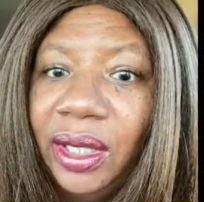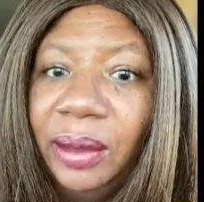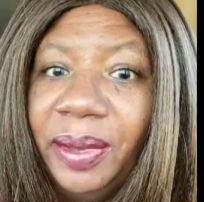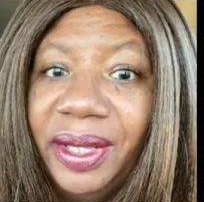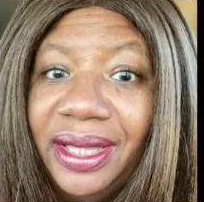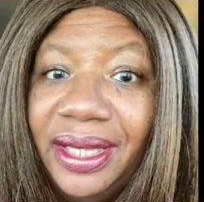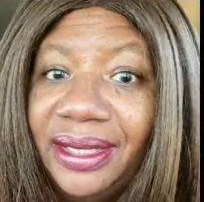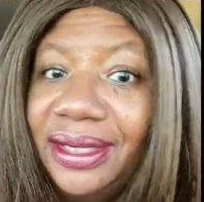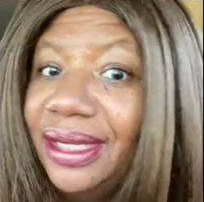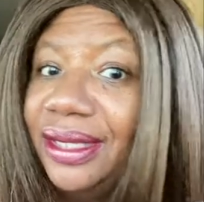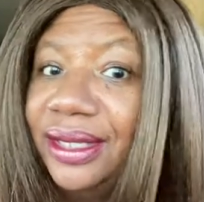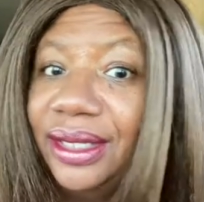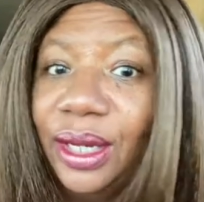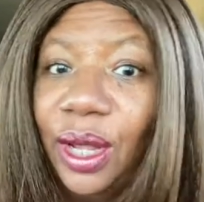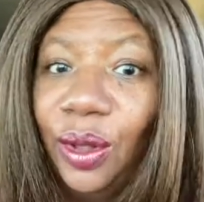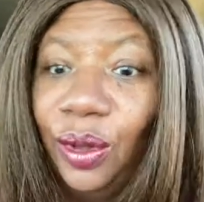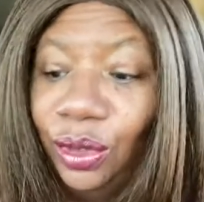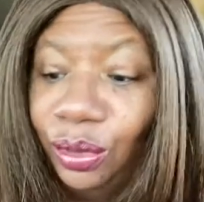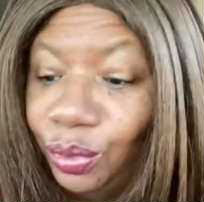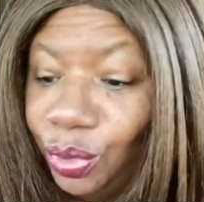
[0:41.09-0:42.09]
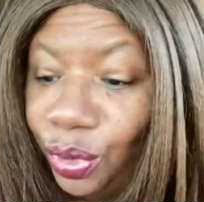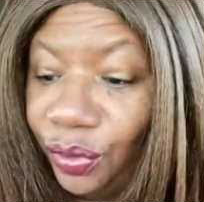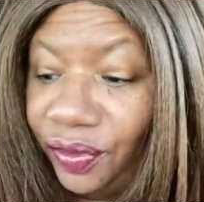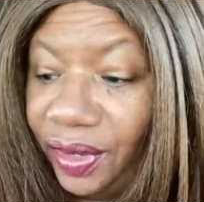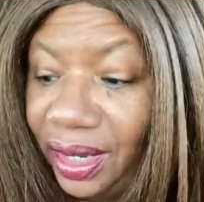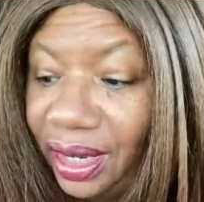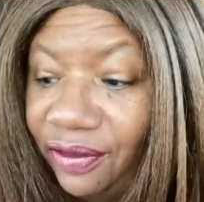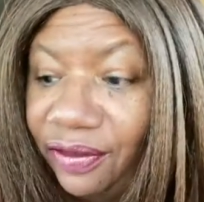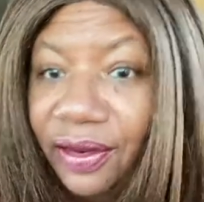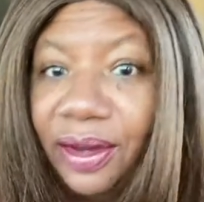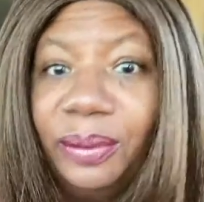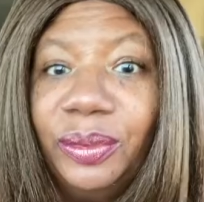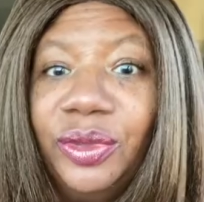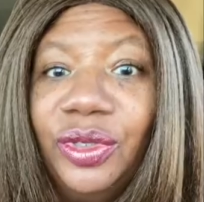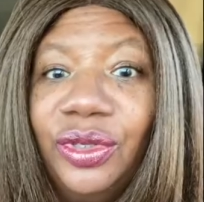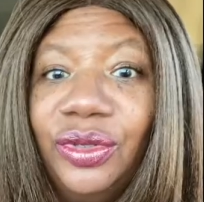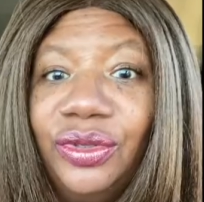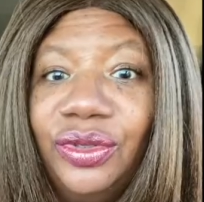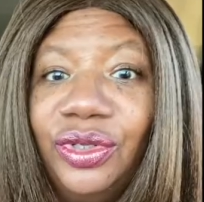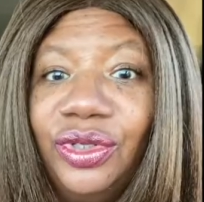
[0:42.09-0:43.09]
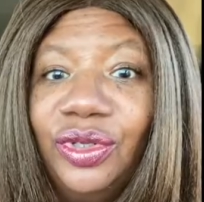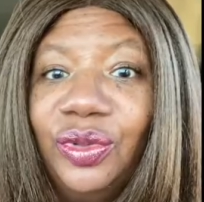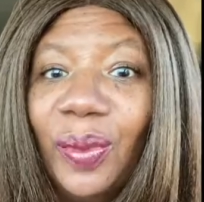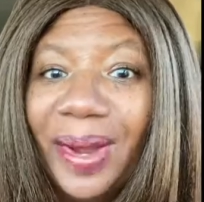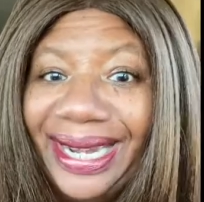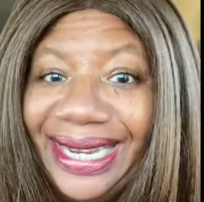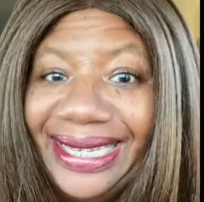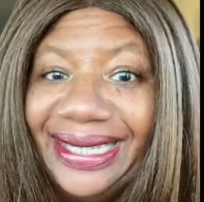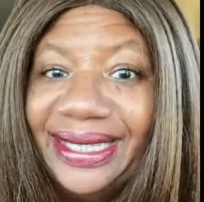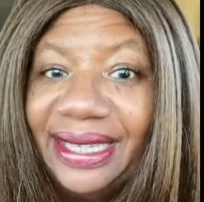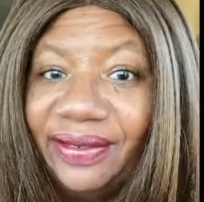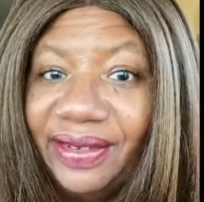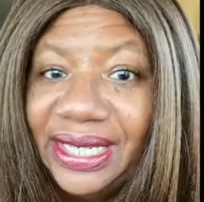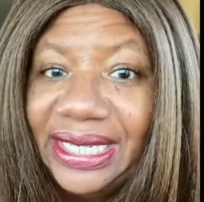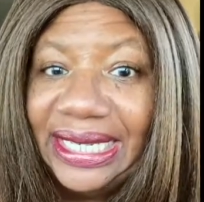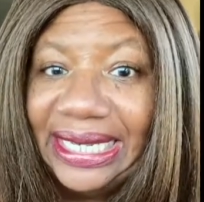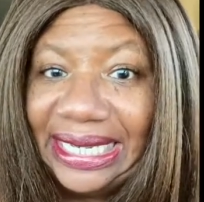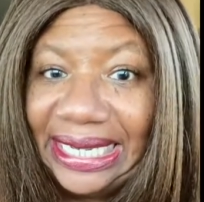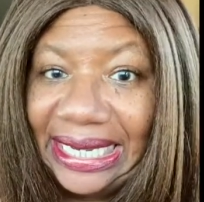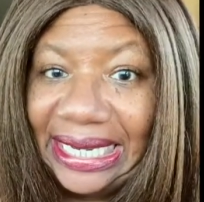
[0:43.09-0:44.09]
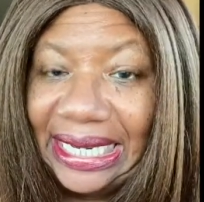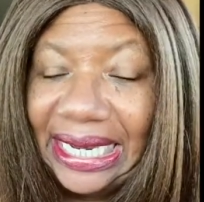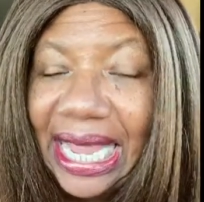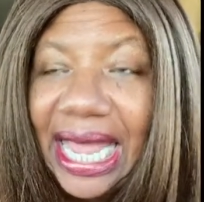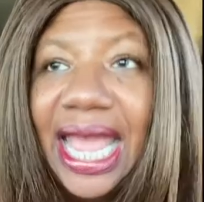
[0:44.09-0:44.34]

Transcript: but this is an old movie from 2017.